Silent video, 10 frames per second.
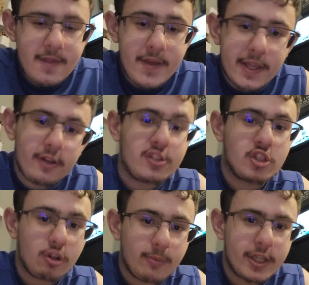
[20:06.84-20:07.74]
Thank y'all
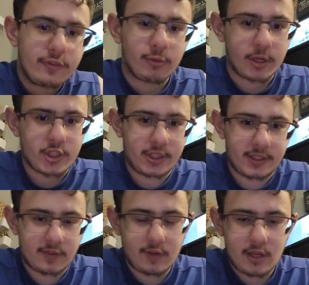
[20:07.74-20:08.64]
so much for watching
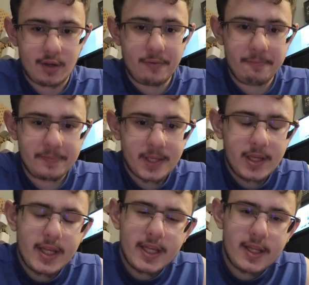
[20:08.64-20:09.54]
this video.
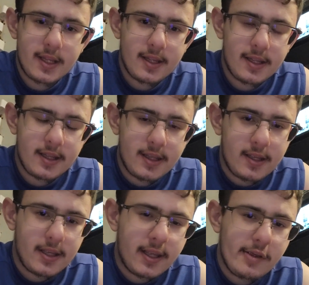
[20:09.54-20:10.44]

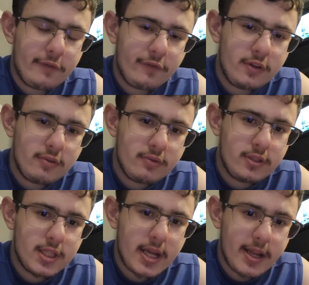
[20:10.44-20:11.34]
If you
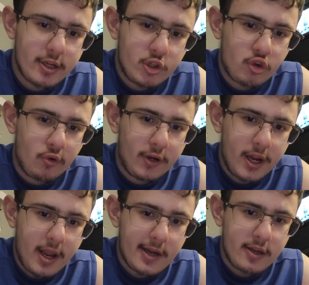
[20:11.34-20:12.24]
did
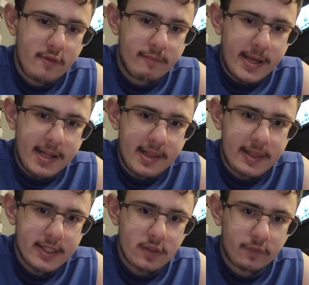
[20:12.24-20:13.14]
enjoy and you've made it
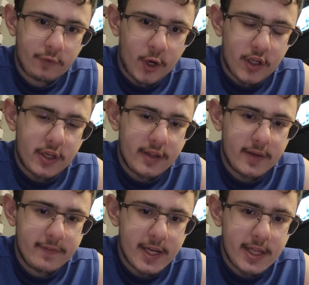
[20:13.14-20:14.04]
this far in
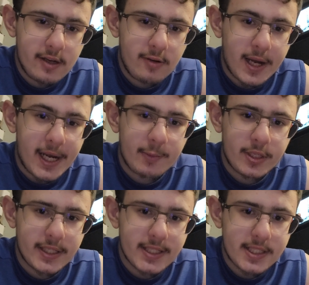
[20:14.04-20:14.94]
the video, I
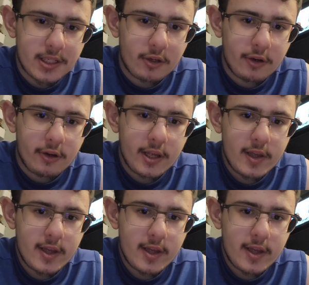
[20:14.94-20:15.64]
would consider